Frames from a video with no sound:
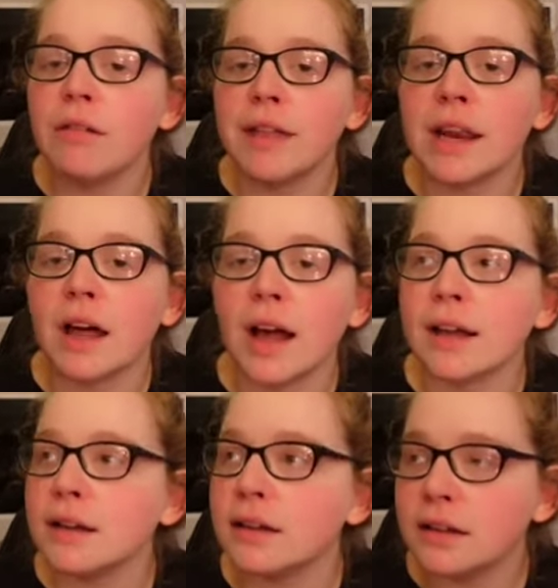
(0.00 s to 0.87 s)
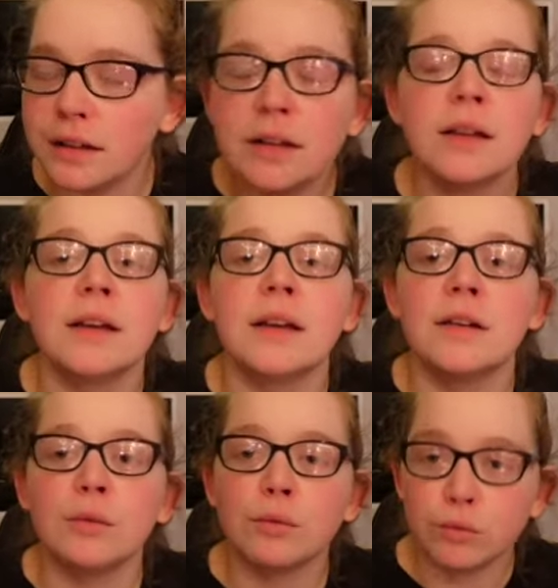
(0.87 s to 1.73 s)
They're like
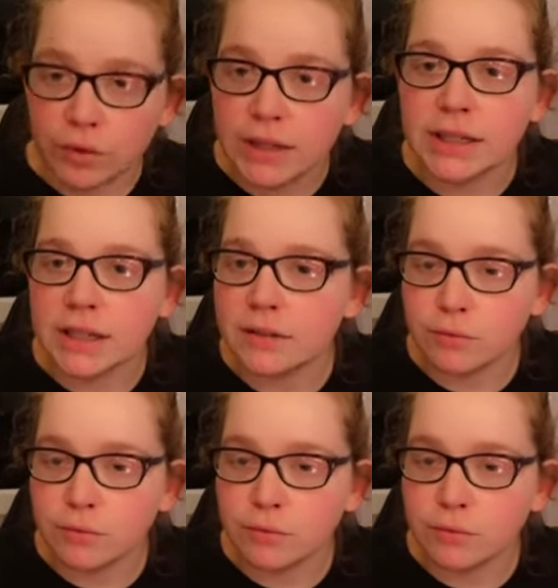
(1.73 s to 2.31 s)
really,